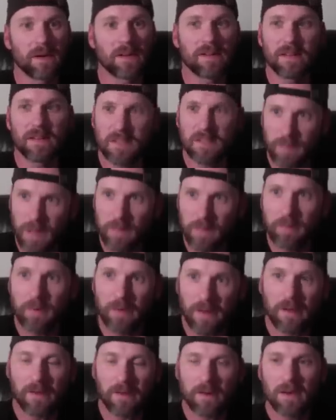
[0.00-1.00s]
it's people that
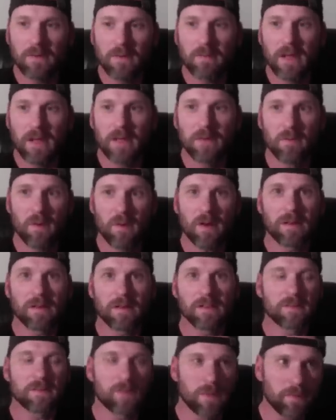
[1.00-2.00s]
are going to make you money
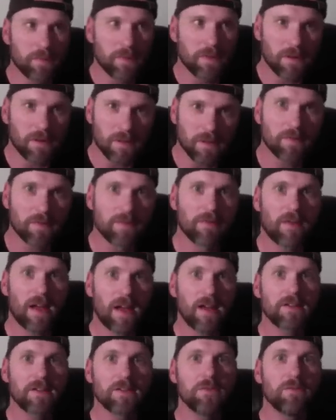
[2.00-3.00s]
it's people that are going to provide
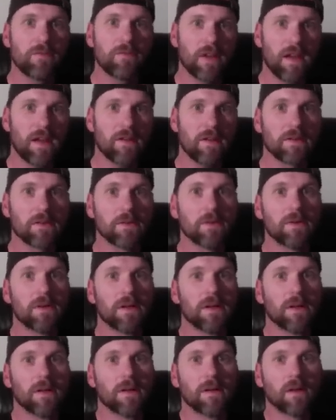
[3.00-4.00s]
you value
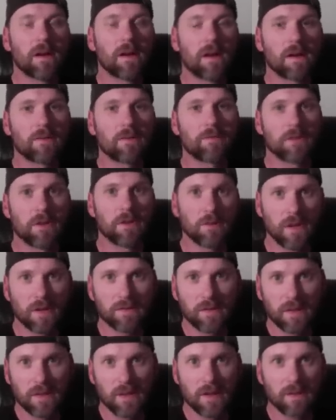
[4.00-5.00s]
uh, for you
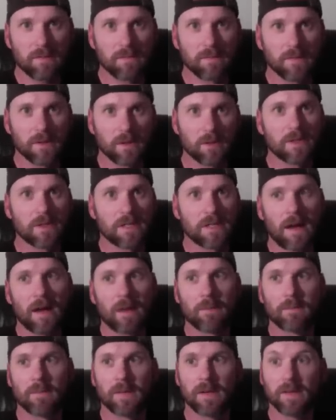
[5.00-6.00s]
giving them your time
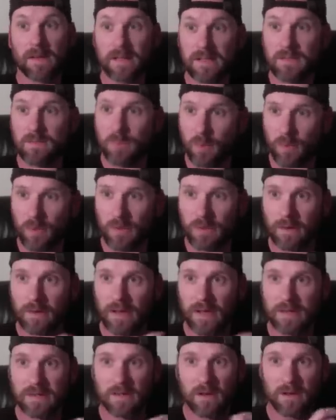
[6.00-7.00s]
and that's important
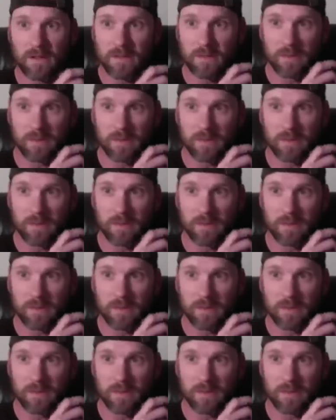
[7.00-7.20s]
as an entrepreneur